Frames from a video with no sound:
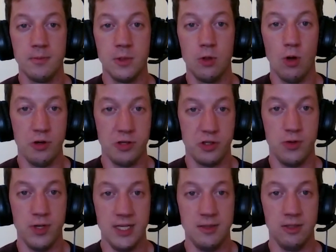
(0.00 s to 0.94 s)

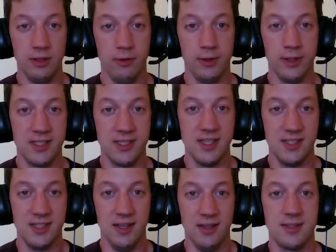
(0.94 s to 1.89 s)
grocery delivery
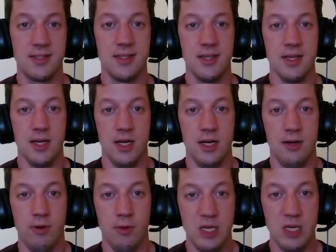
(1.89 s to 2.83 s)
assistance
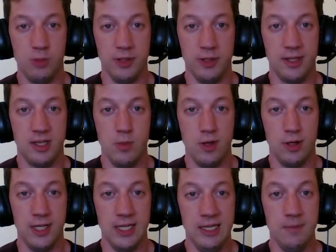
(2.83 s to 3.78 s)
for people in the
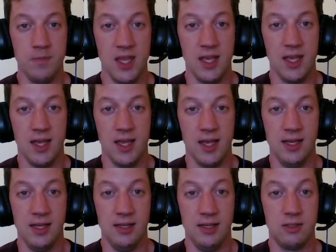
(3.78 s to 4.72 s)
community.
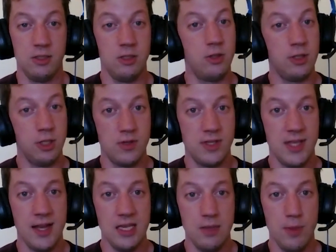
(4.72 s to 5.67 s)
And you can use
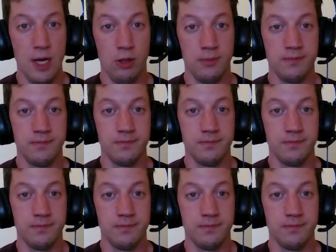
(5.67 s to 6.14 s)
that email.